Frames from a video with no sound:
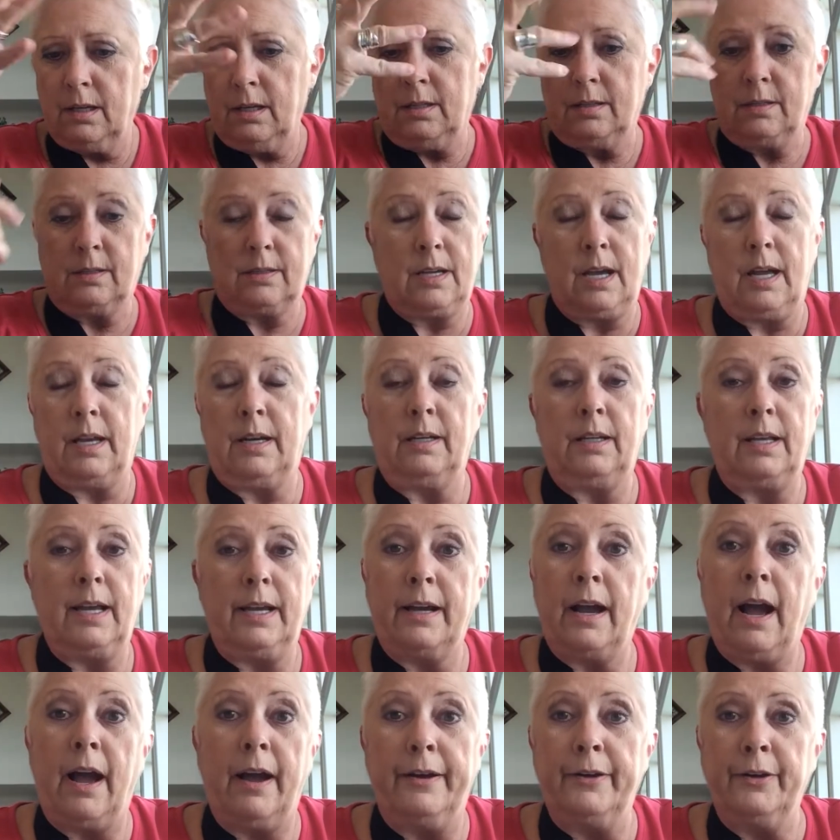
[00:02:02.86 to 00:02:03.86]
it's kind of
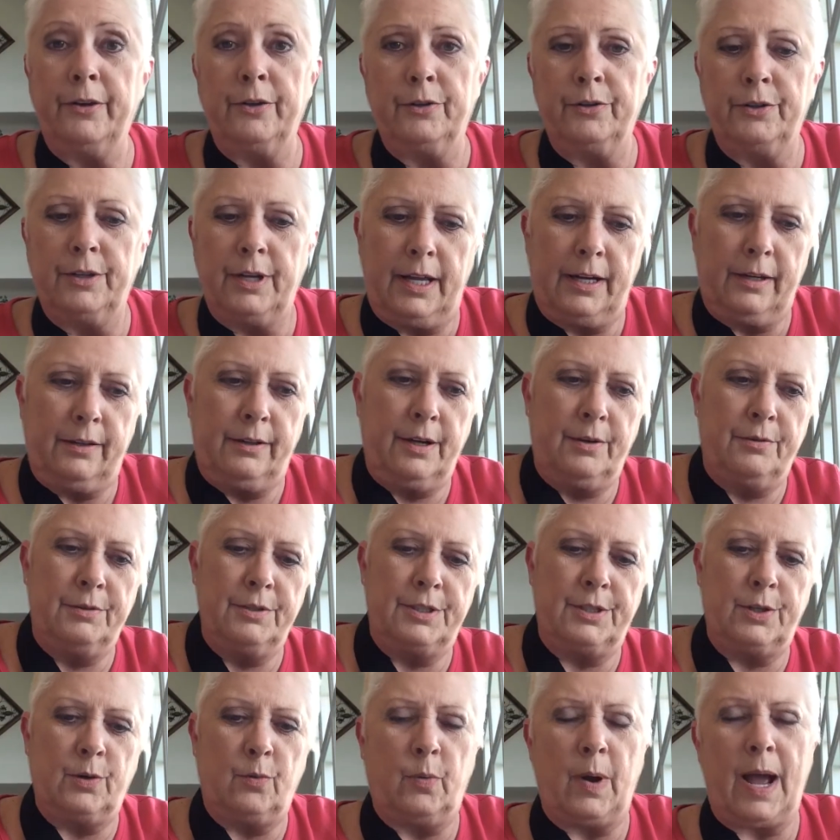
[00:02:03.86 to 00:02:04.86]
like iron. I don't know,
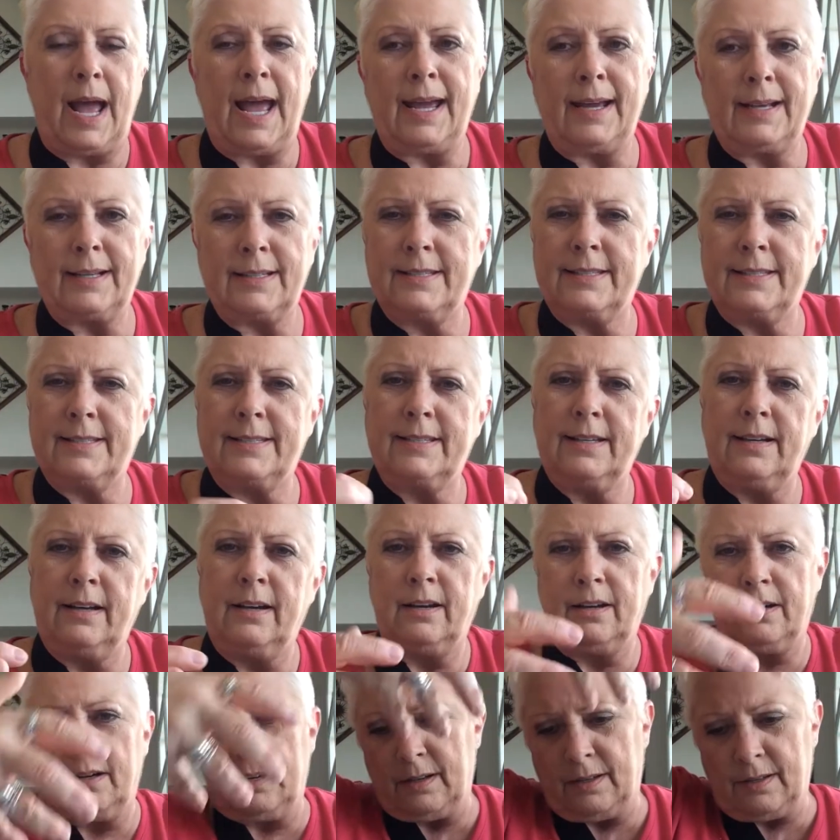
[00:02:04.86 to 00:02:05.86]
it's a wax
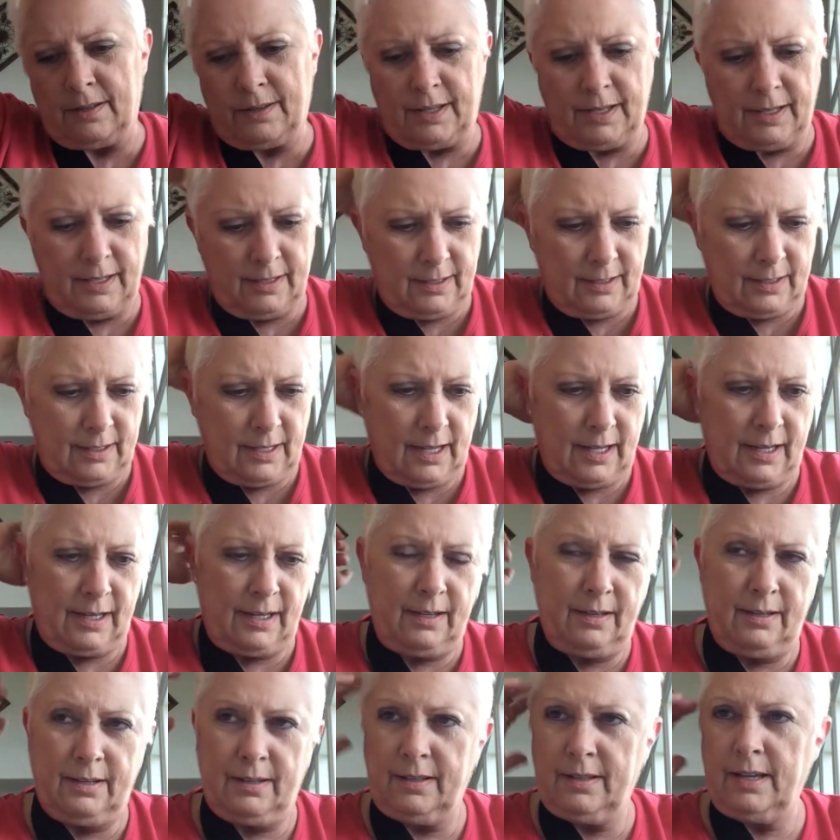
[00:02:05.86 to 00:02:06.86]
uh, that kind
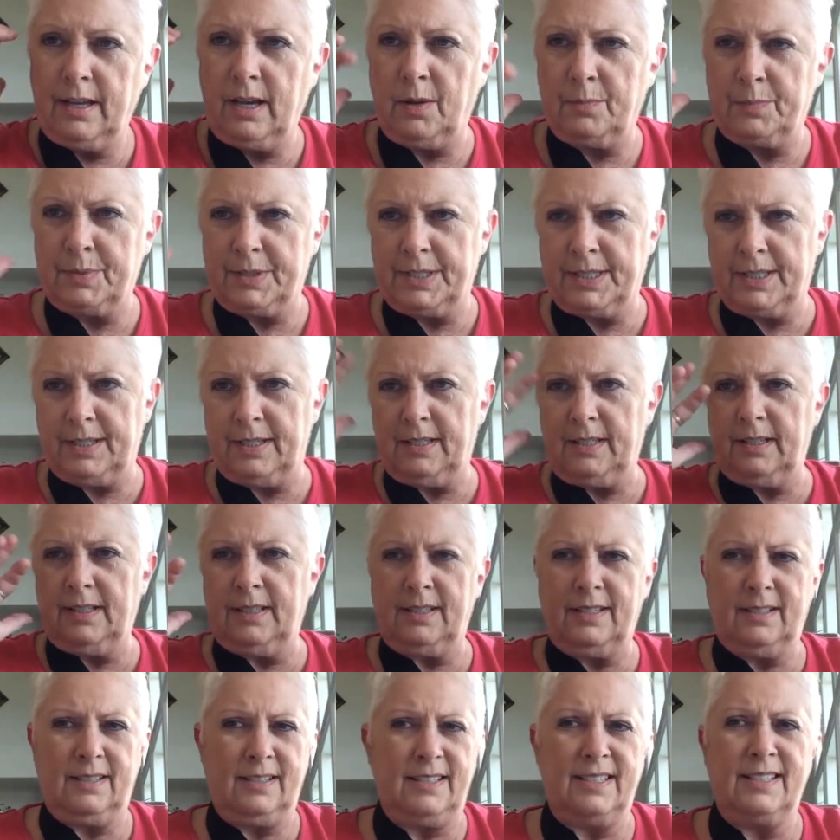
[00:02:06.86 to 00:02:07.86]
of helps it
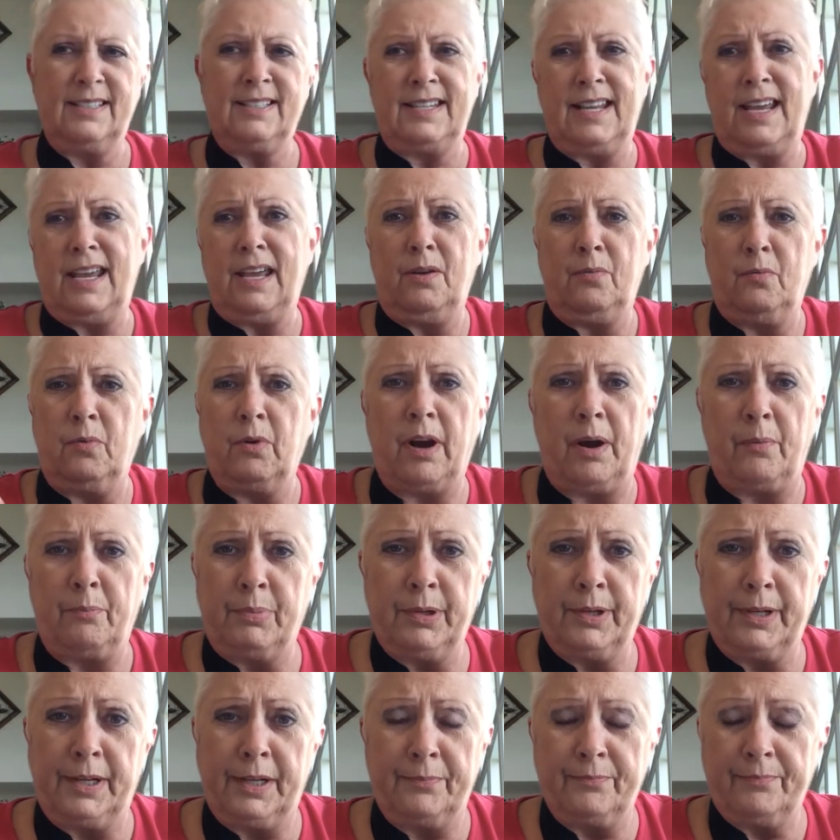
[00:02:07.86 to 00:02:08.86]
stay where I
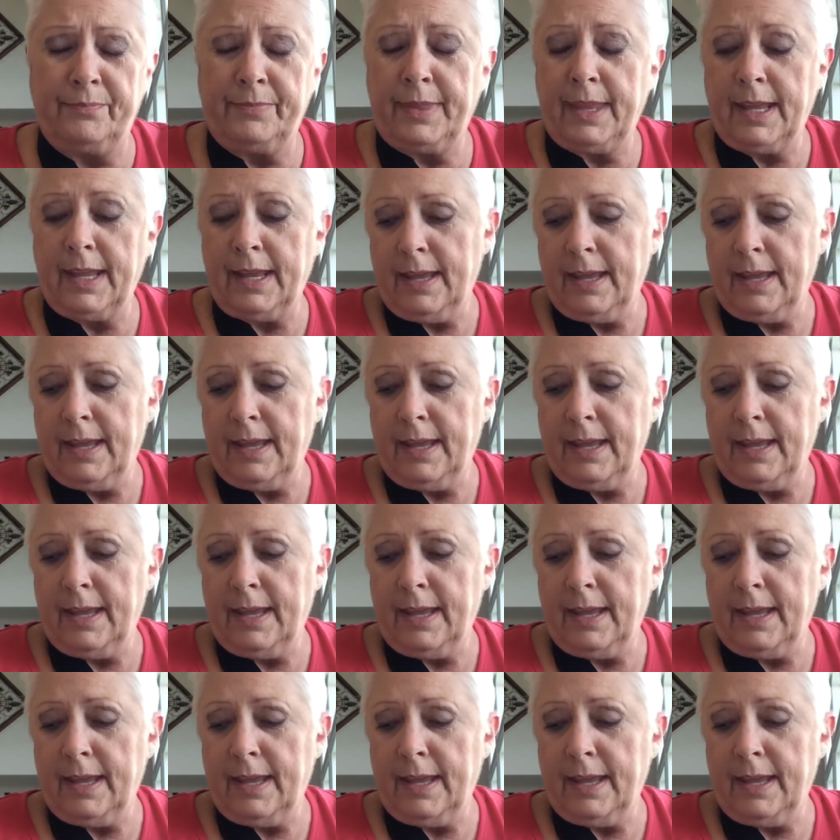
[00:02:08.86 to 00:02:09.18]
put it.